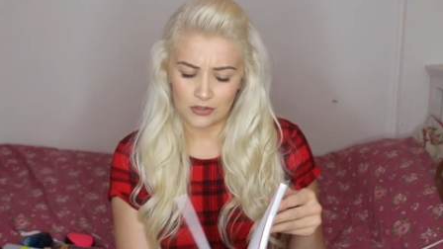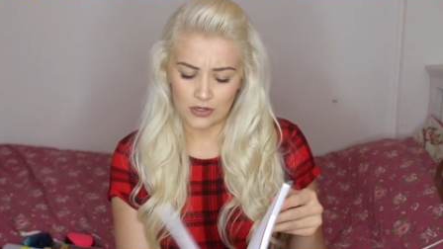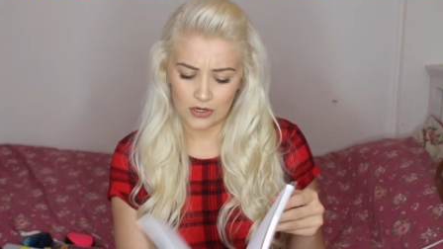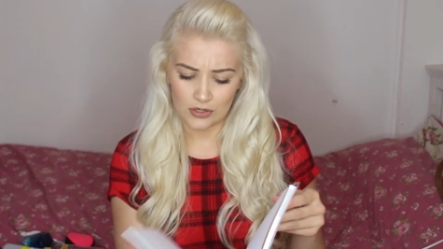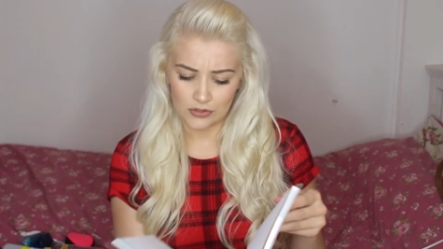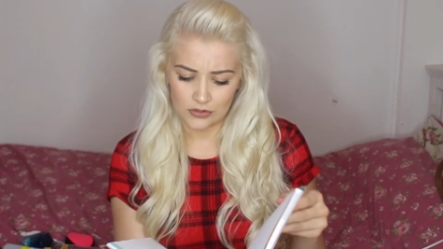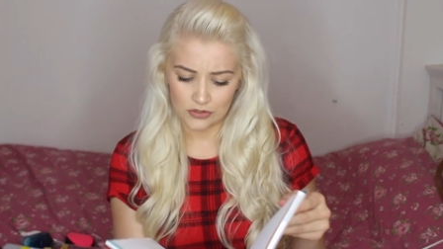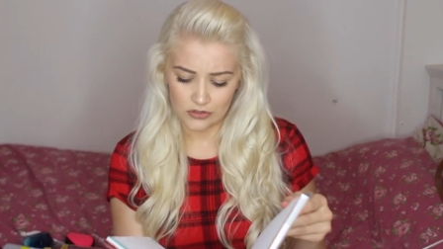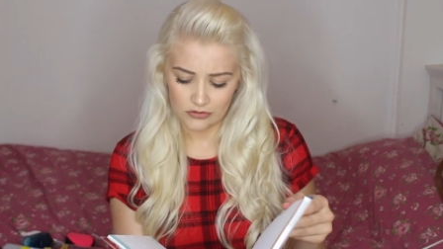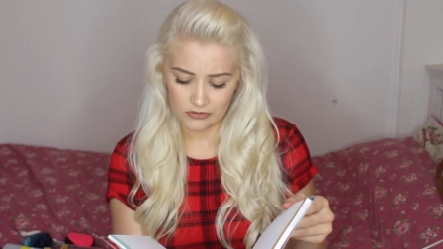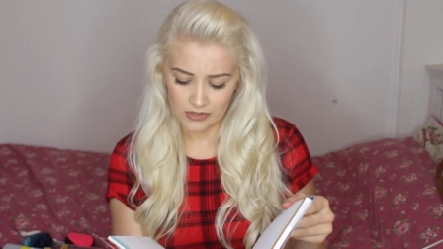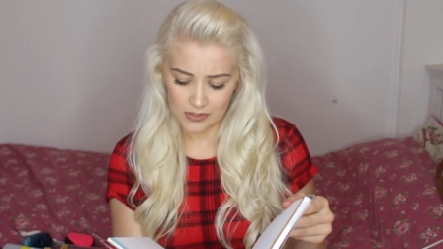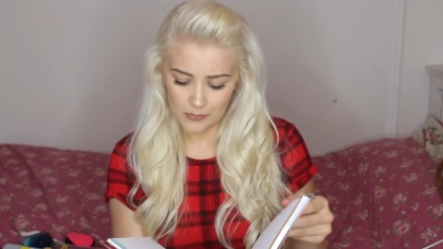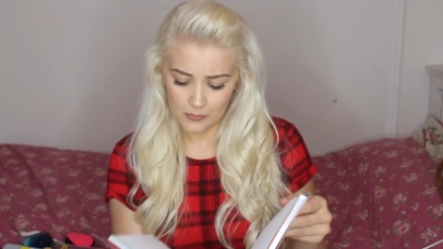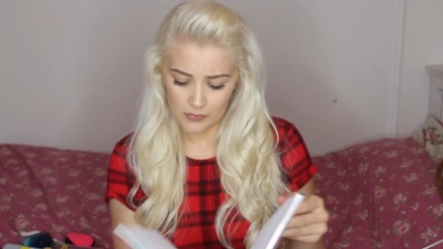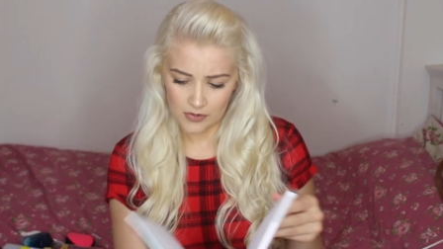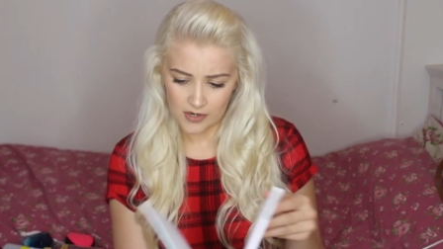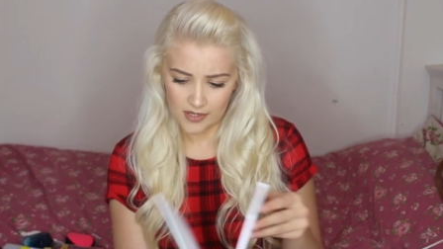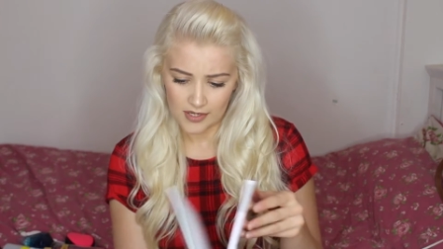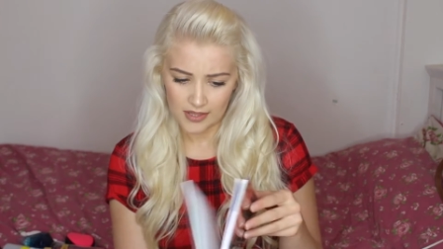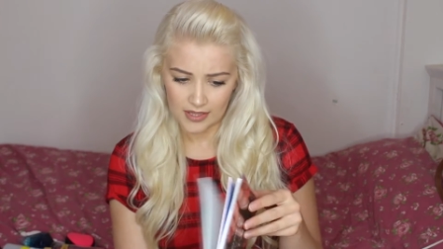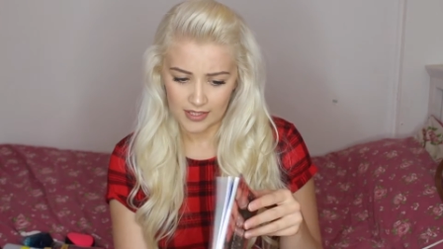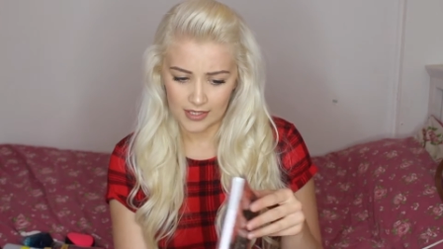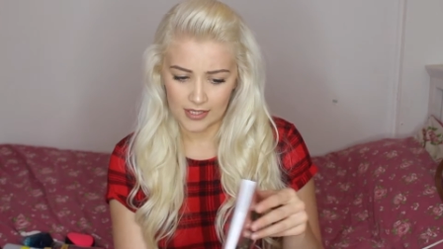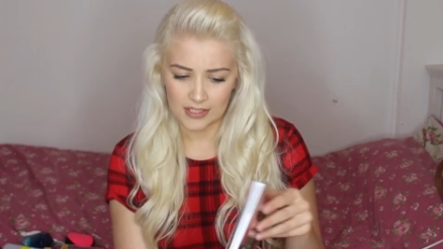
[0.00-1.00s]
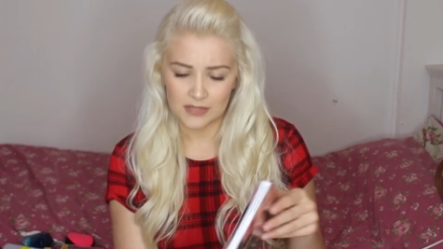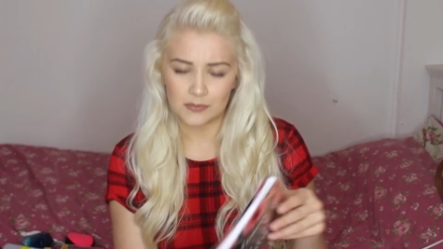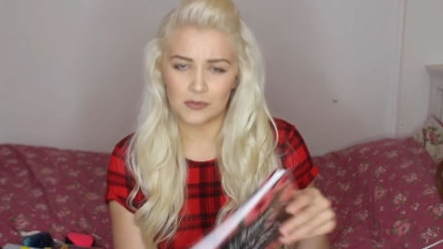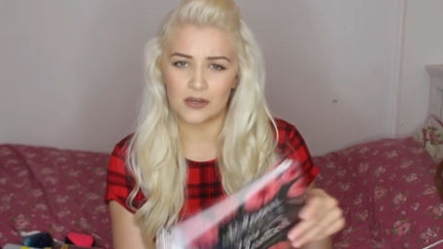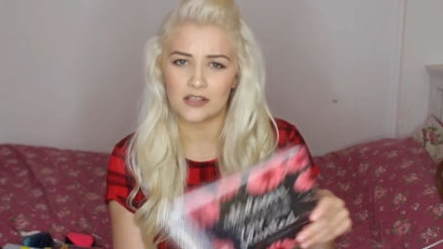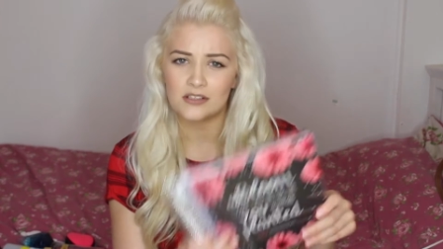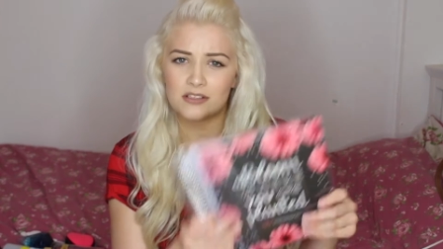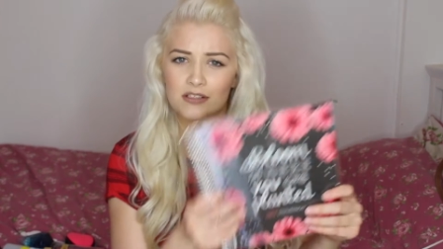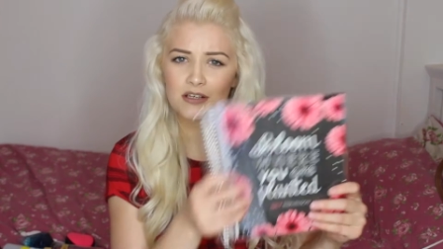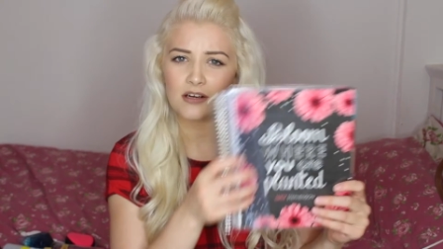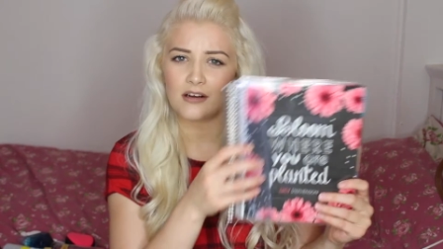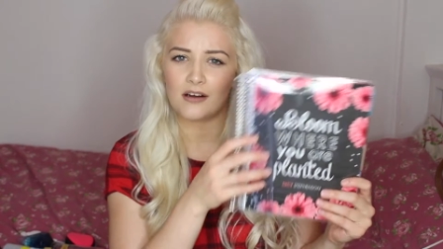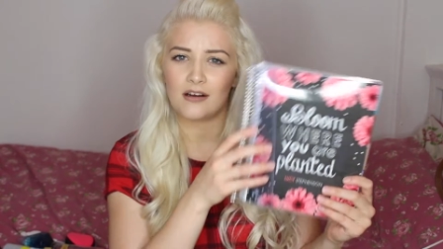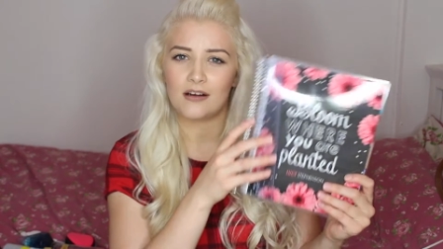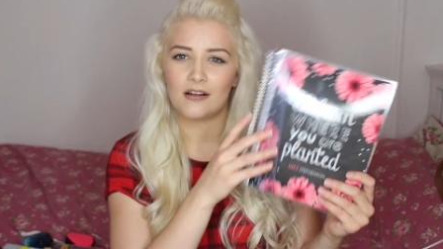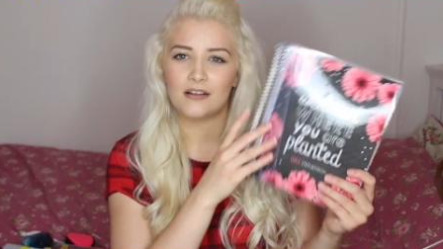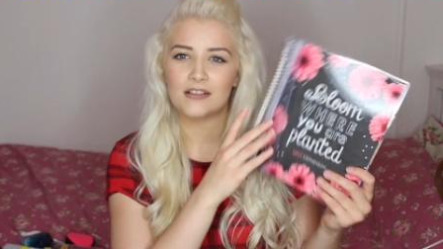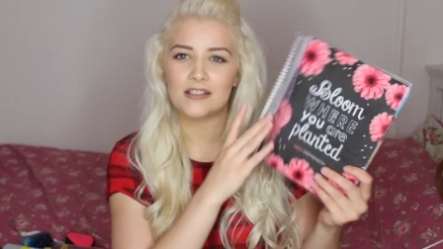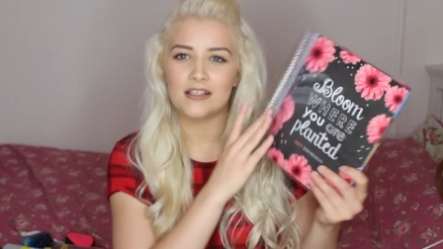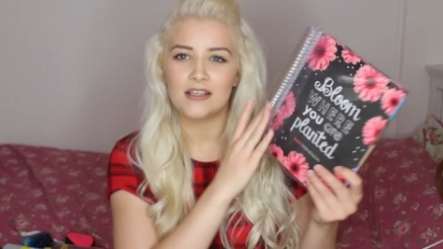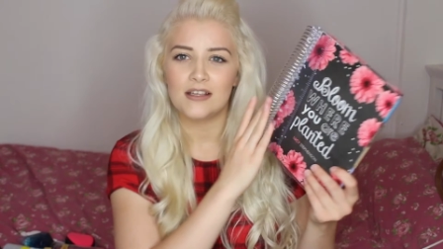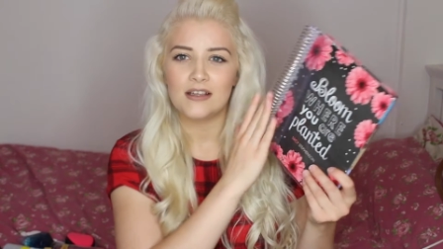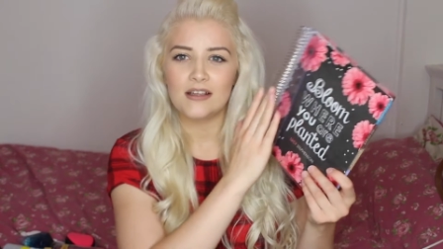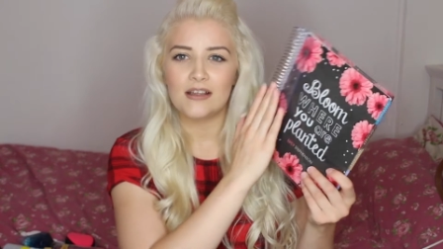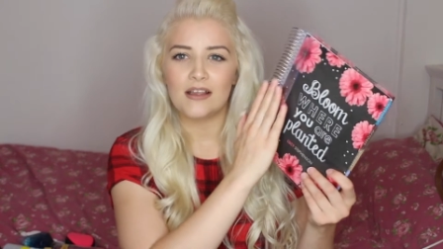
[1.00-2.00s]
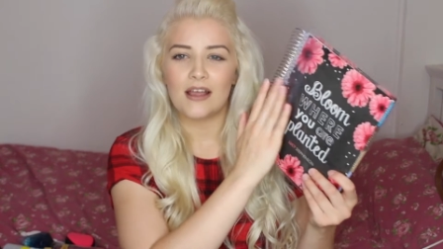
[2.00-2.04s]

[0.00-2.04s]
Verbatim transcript: Condren one, I think that's what it's called.